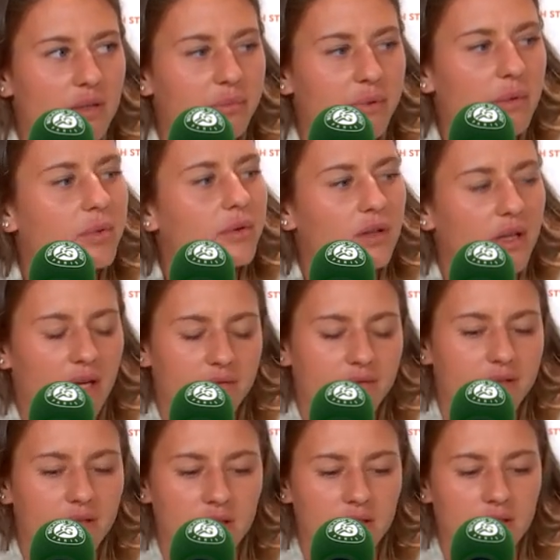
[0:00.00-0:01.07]
people have
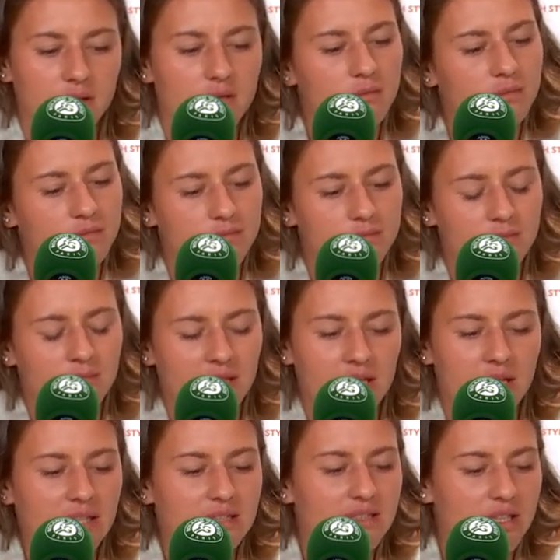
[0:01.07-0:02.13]

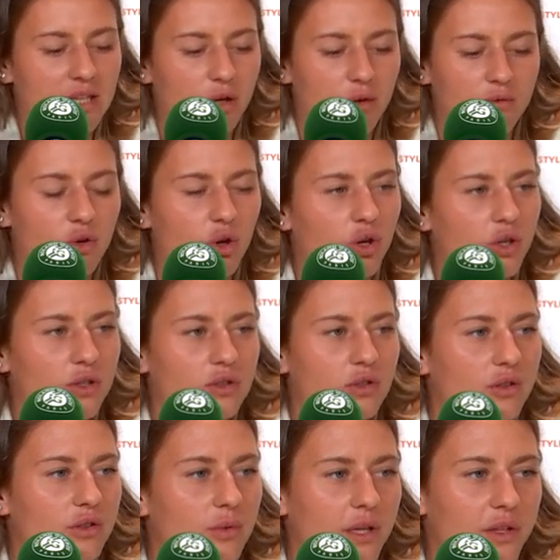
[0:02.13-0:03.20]
an idea of going
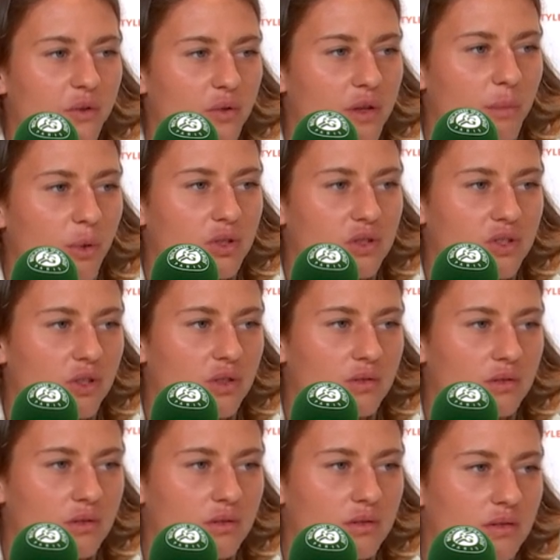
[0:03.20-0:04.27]
all the way to the
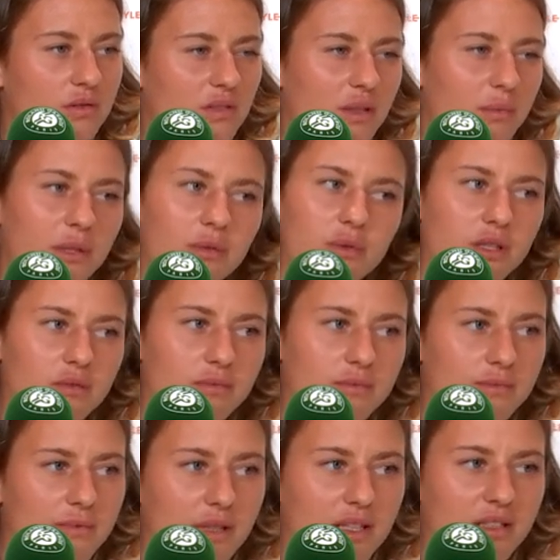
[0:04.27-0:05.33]
Moscow. I mean,
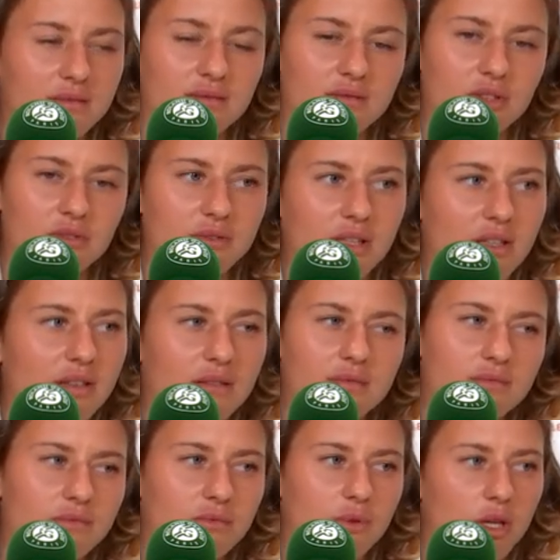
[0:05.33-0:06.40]
I don't think
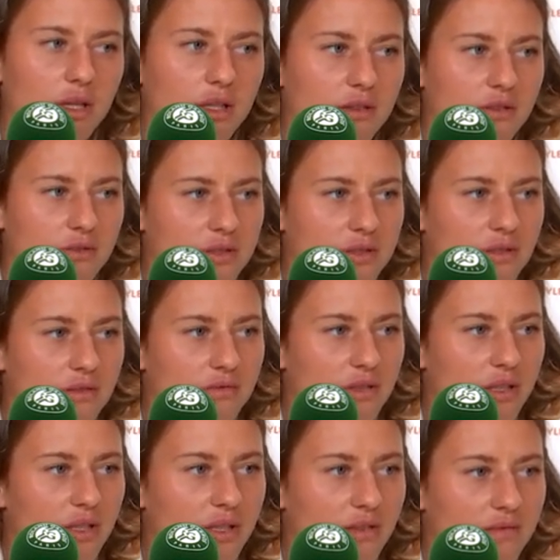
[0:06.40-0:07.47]
we're interested,
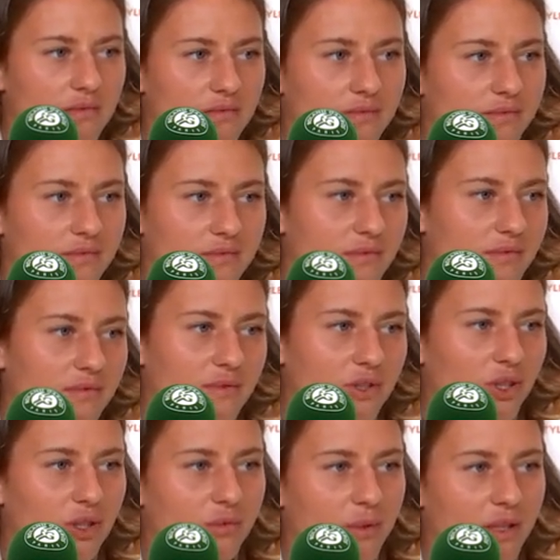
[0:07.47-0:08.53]
really.
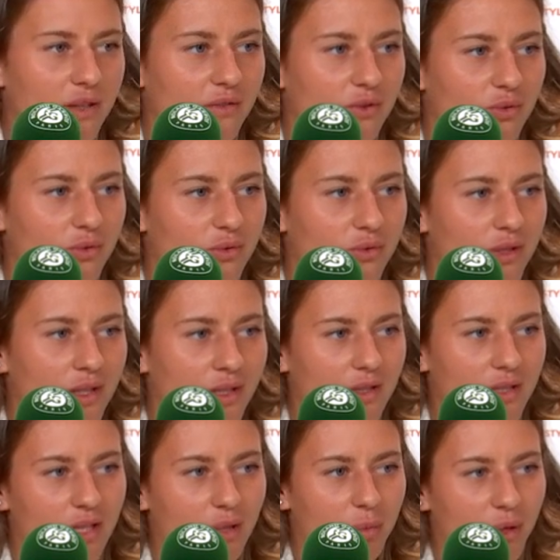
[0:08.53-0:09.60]
You know, we have to
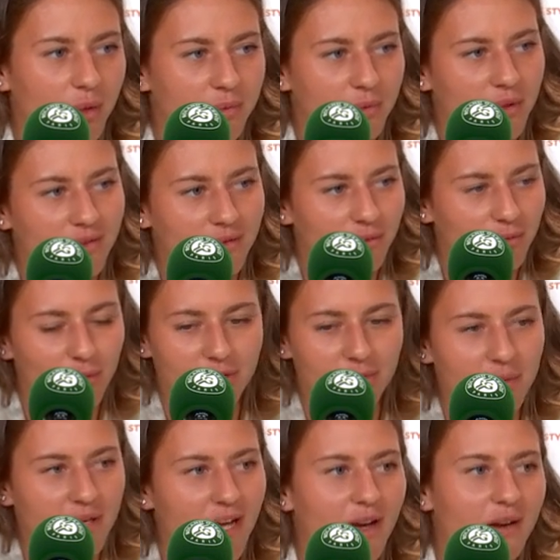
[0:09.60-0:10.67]
keep up with what
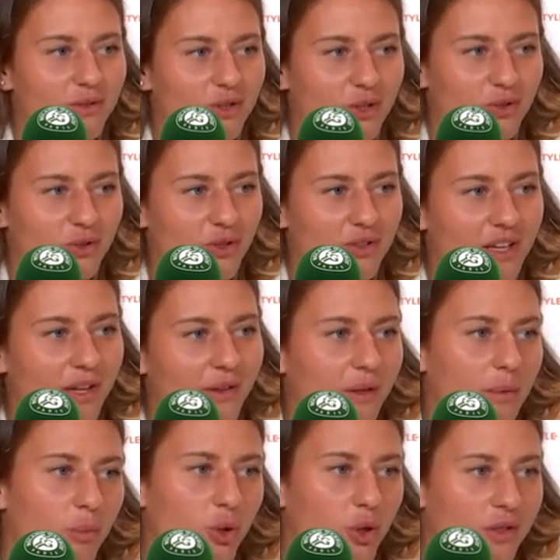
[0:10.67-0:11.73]
we have, you know, not
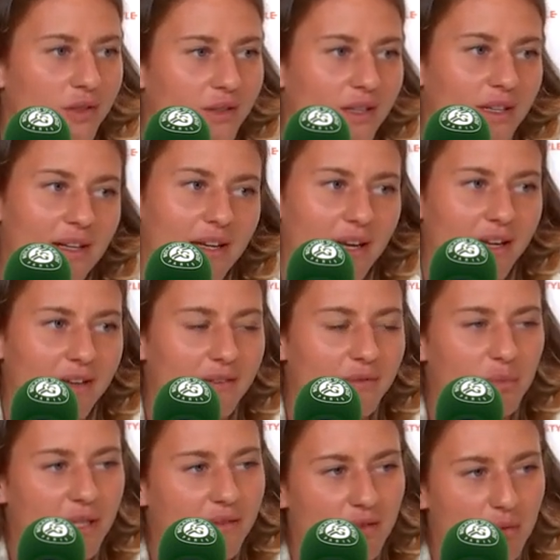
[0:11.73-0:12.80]
getting more
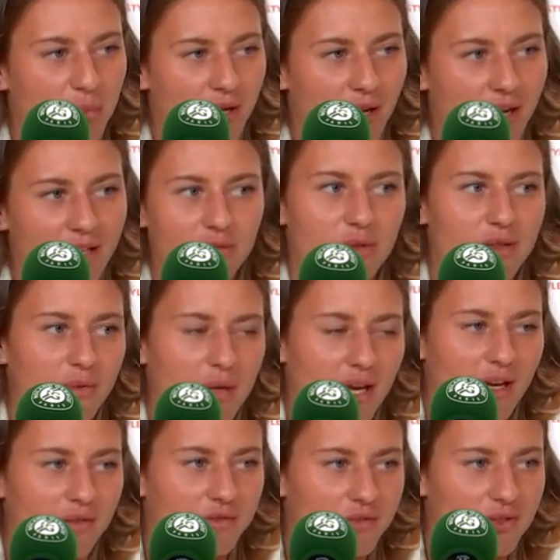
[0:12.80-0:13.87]
and leaving behind what we
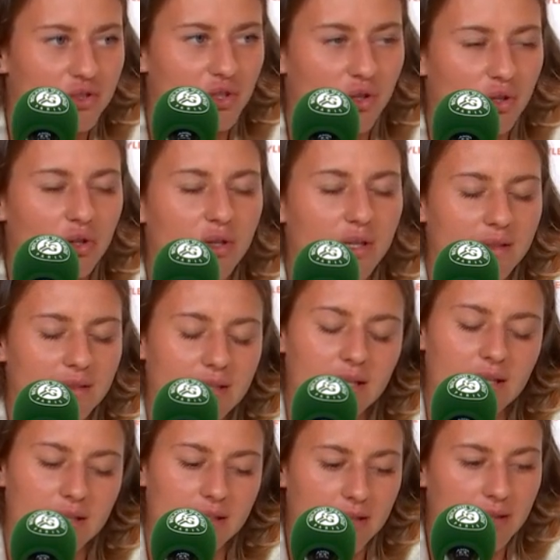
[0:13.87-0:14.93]
have. So I
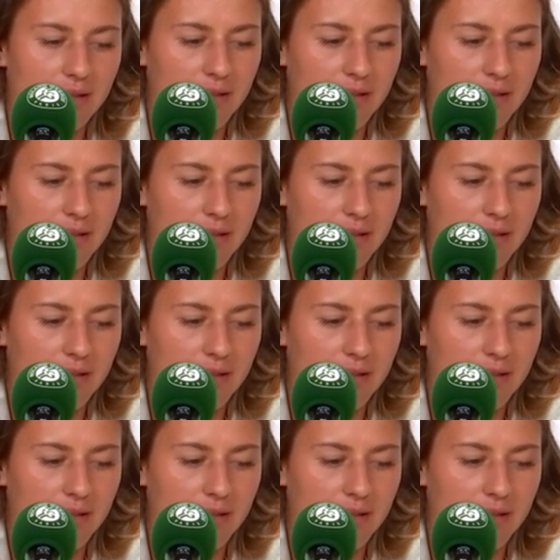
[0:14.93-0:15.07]
think